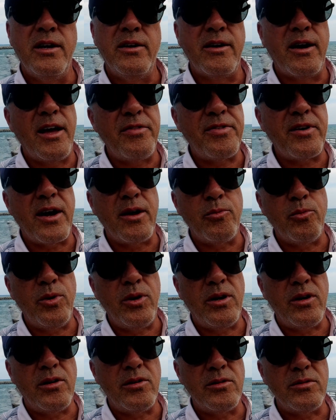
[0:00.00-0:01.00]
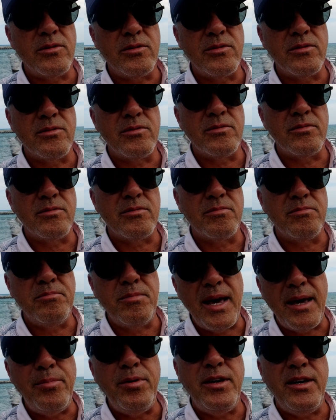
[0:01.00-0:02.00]
Now I thought, well,
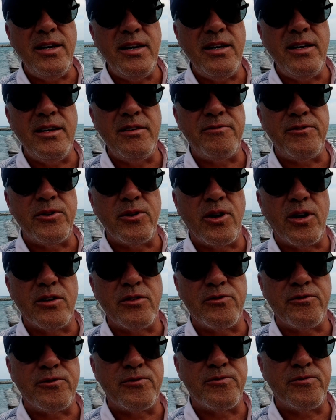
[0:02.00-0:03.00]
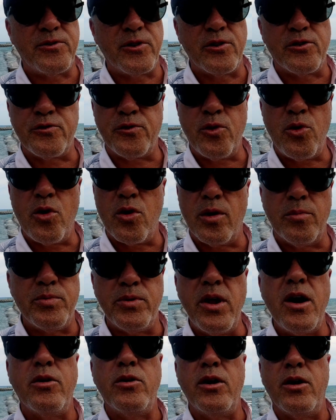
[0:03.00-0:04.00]
maybe if you're on the first floor,
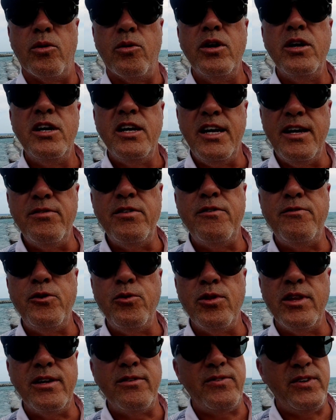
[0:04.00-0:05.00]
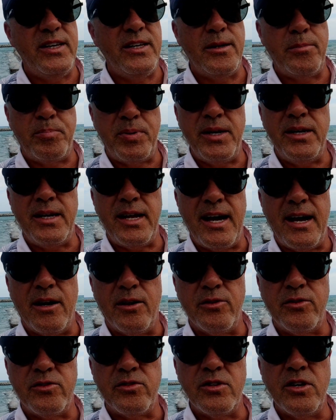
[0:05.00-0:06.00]
but no. Even if you live in a
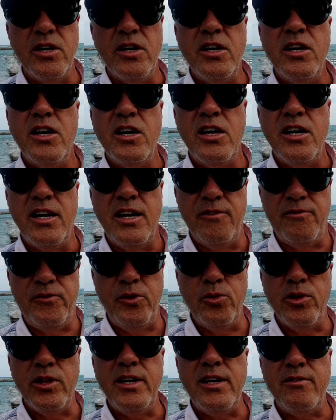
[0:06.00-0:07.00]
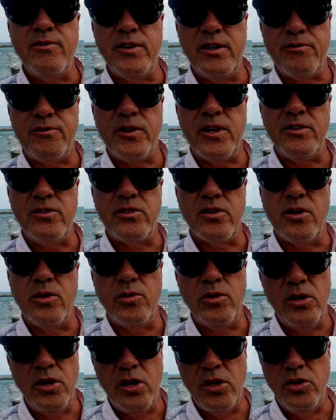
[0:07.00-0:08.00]
penthouse, if you live in a flood
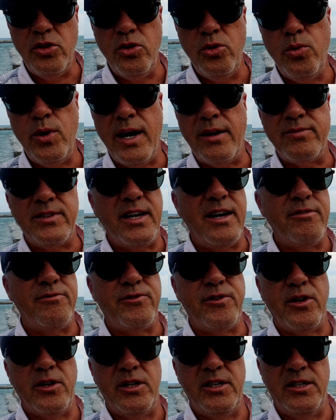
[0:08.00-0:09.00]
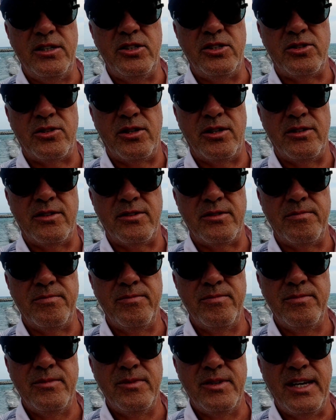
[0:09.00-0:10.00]
zone, you have to have flood insurance.
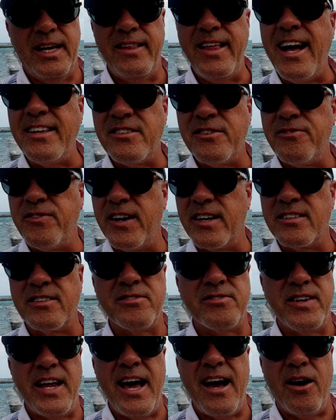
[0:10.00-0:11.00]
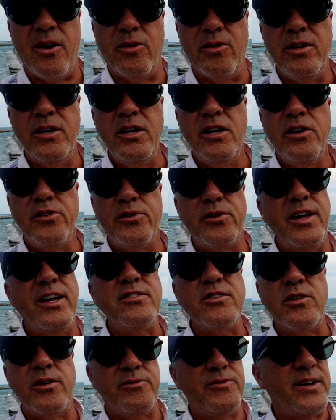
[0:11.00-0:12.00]
And that's effective now. So
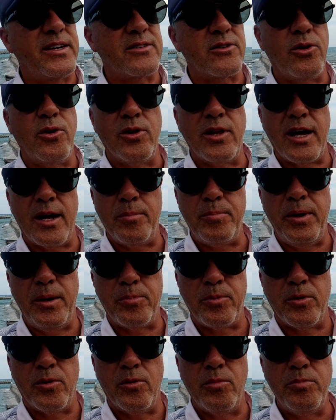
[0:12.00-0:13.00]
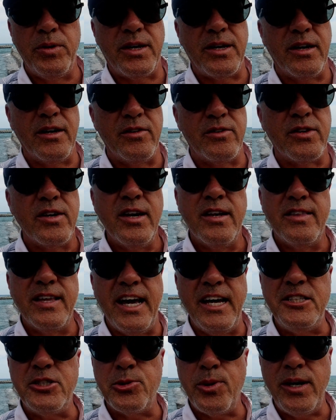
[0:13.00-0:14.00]
that's gonna affect a whole lot of people because the
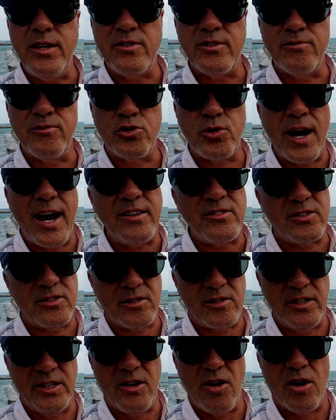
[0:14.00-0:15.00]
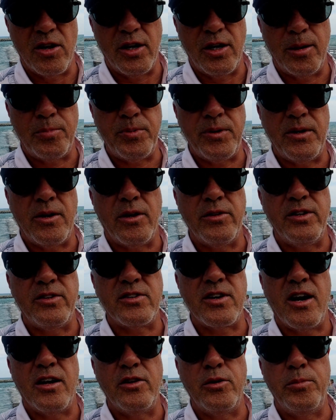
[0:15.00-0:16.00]
HOAs have drastically gone up in all these
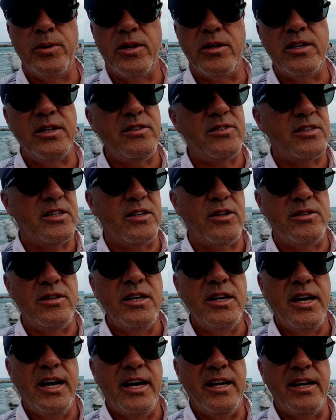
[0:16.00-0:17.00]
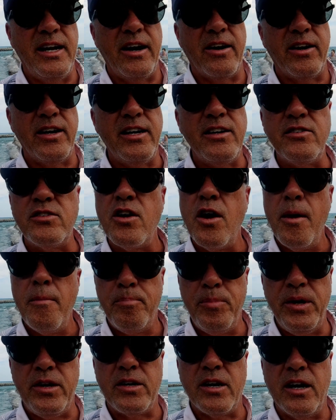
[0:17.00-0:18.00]
condo buildings and areas
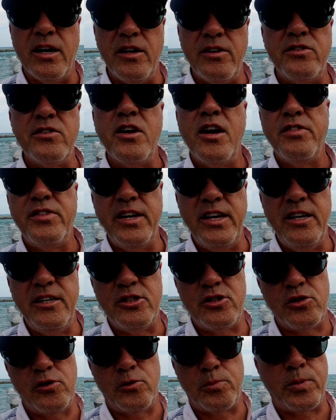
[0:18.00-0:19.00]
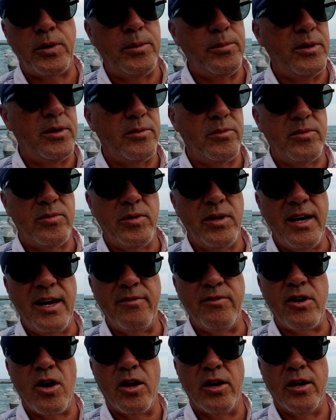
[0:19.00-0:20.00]
because the insurance premiums
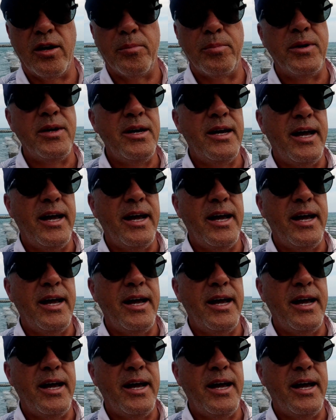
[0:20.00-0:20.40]
have gone up.